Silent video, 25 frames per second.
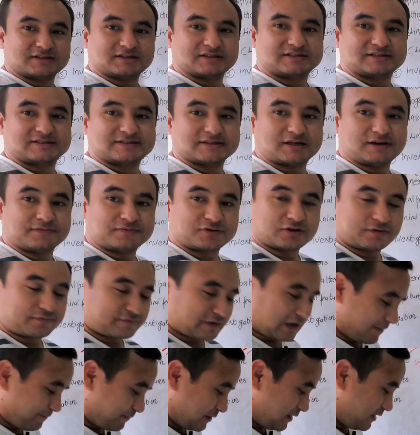a tuft of
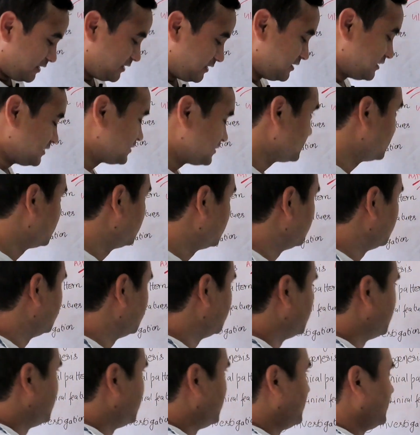capillaries,
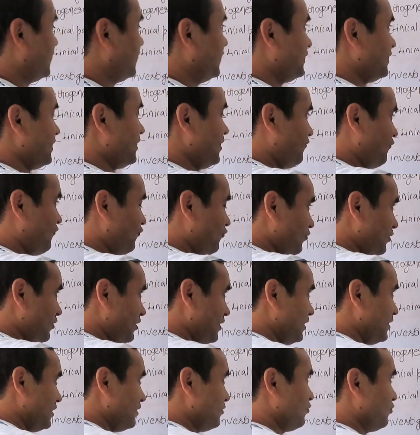and if
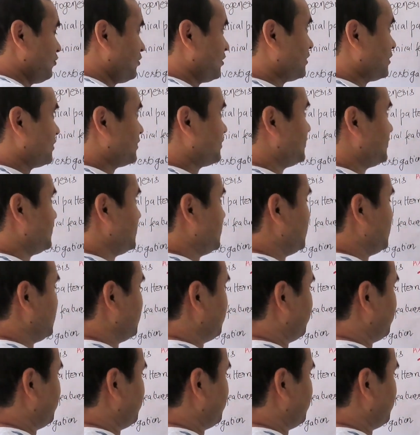we look the